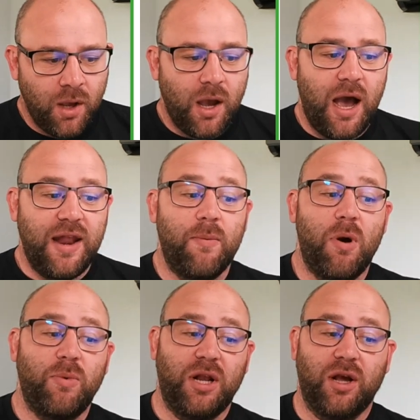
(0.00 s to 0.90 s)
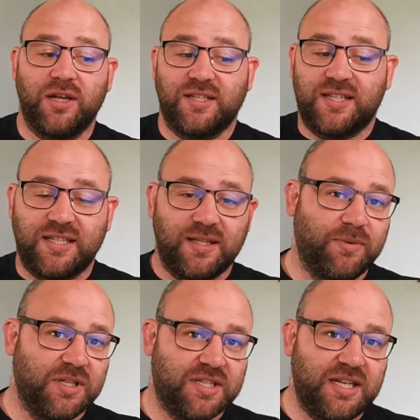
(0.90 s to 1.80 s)
And then when we look at system
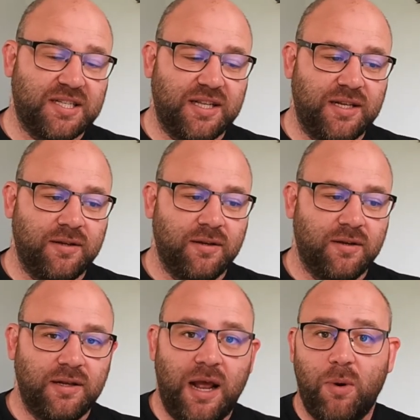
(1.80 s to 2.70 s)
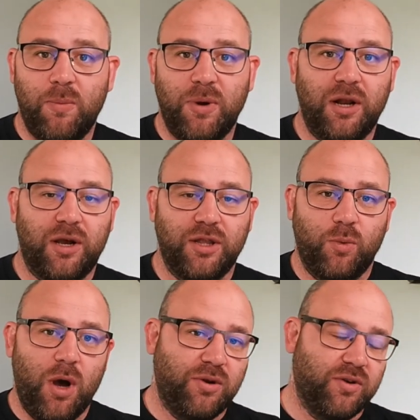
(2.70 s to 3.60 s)
consistent, now when we look at the
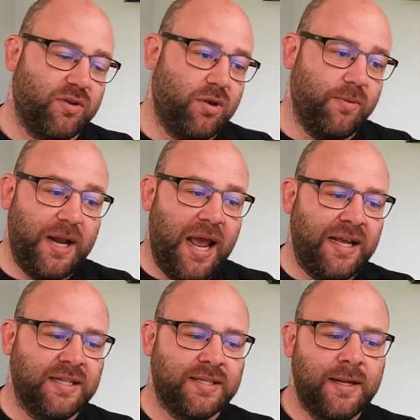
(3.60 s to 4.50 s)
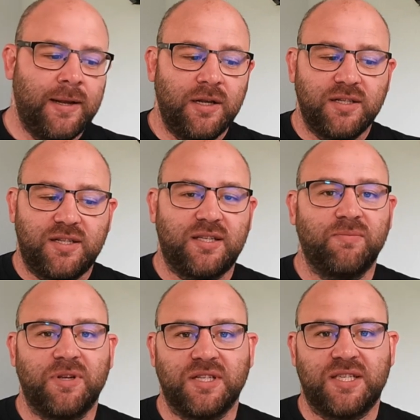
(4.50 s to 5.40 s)
world of Kubernetes, system
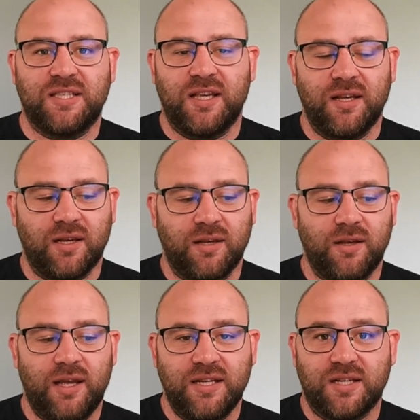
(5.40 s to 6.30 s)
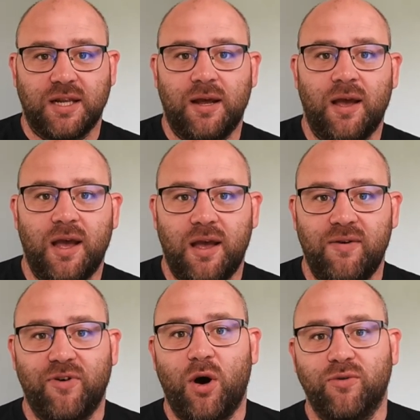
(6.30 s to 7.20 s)
consistent is going to
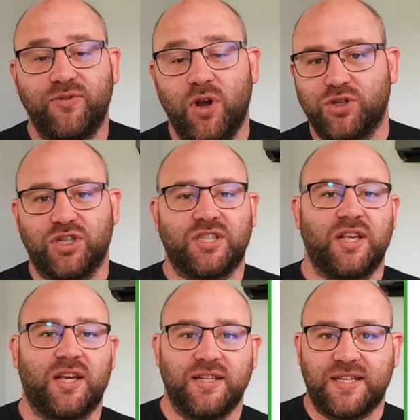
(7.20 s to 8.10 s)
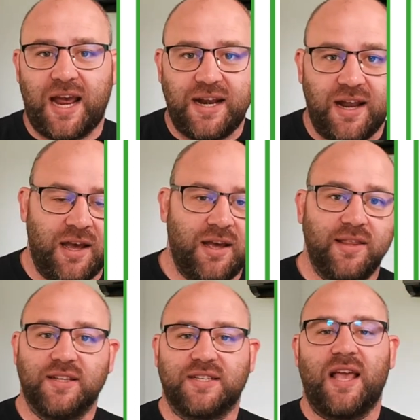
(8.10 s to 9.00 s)
involve not just the container
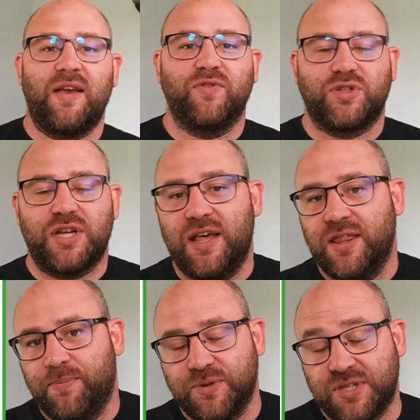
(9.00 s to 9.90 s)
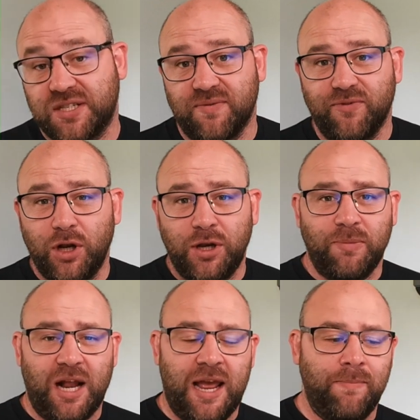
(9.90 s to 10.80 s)
and the stateful set and the system volume
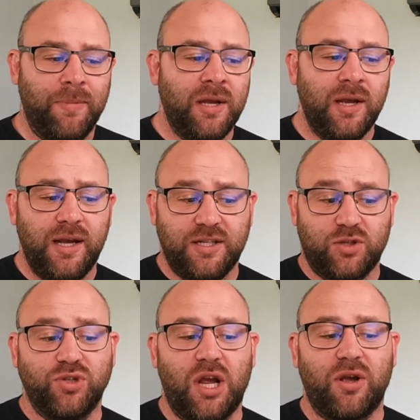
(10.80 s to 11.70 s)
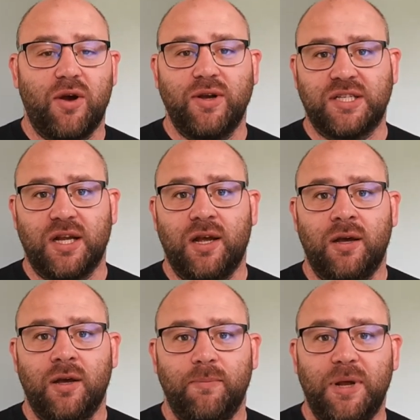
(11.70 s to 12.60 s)
claim, it's also going to
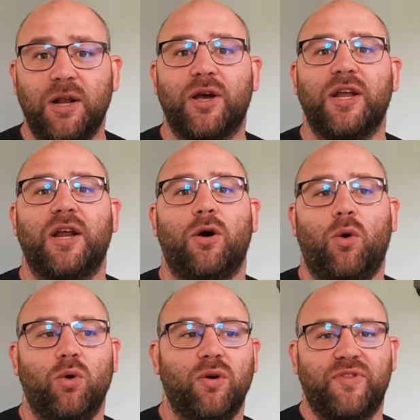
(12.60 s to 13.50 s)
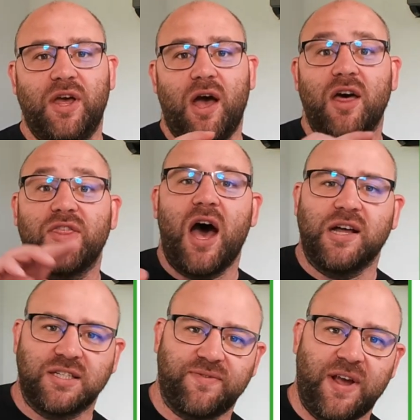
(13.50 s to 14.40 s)
be looking at all of the other
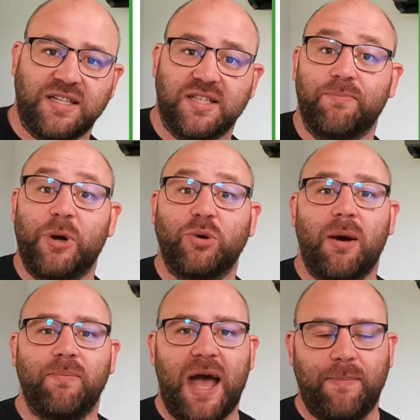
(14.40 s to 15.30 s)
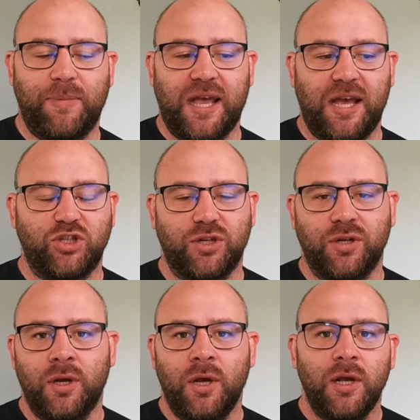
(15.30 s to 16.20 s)
artifacts that build up that application.
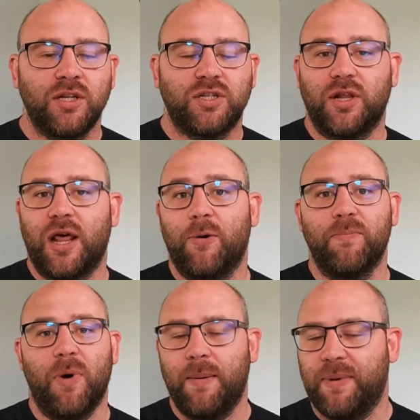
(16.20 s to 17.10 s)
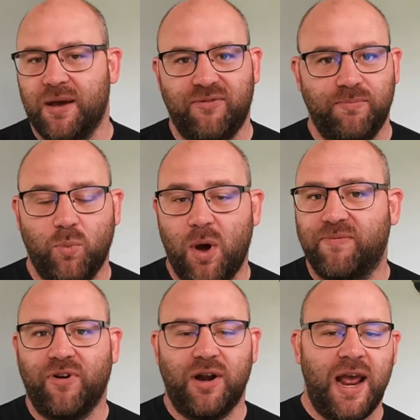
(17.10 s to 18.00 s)
So there might be a web
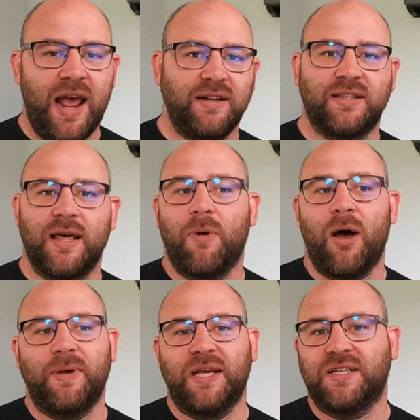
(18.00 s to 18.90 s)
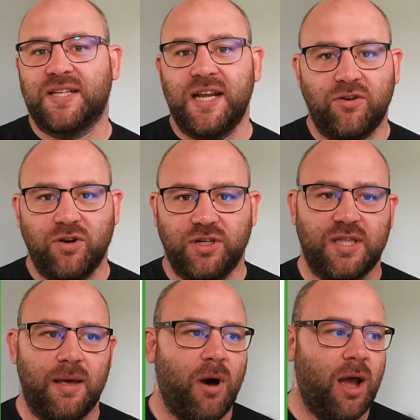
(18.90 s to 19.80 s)
front end, there might be secrets,
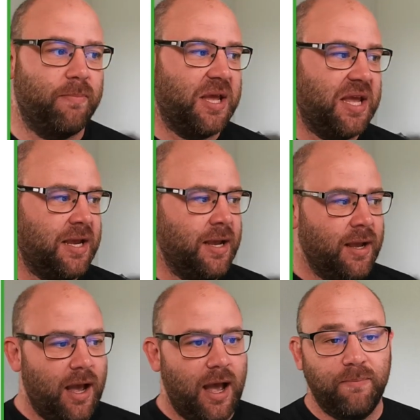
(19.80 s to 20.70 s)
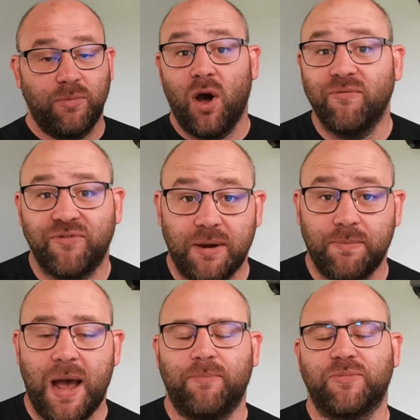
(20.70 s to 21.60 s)
there might be config
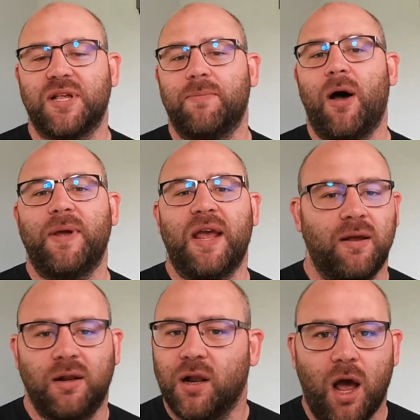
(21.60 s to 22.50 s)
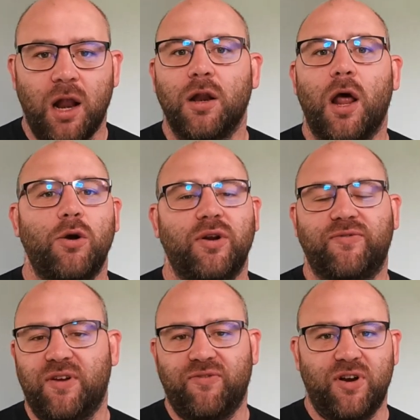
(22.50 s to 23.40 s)
maps, there might be a load of
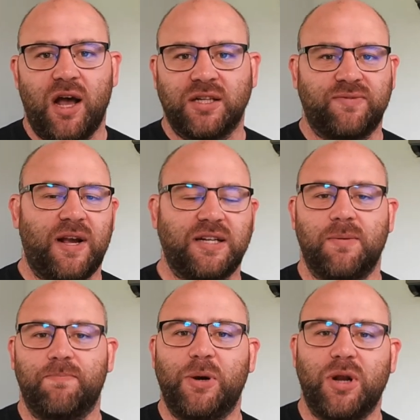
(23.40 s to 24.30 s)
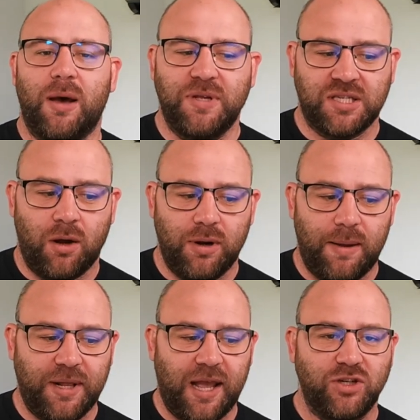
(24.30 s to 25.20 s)
different artifacts that build up this whole
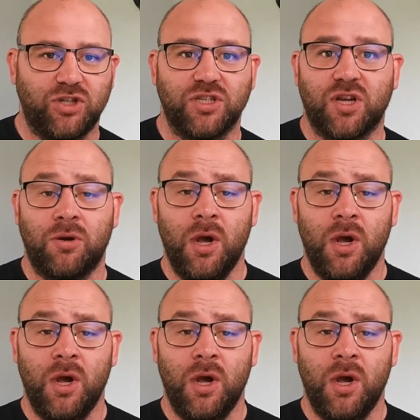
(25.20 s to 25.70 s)
application. So